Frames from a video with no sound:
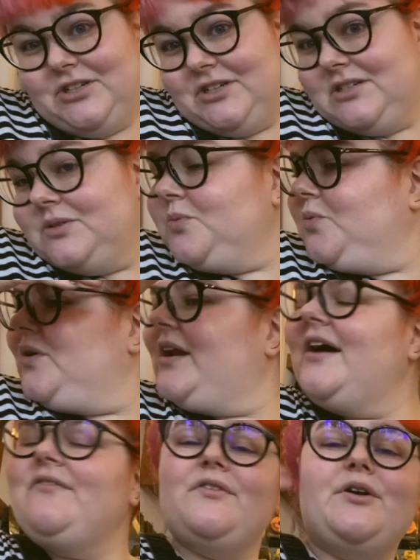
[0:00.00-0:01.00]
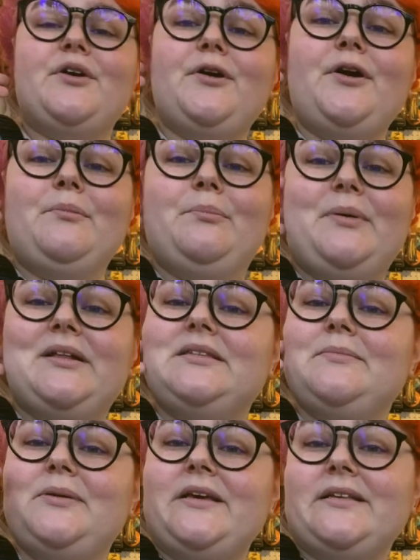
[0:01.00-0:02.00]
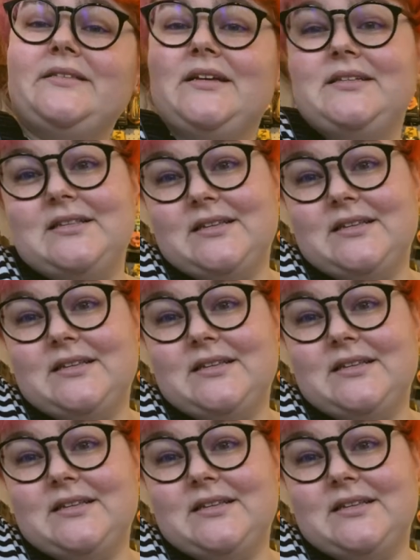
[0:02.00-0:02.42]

just whatever bits and pieces.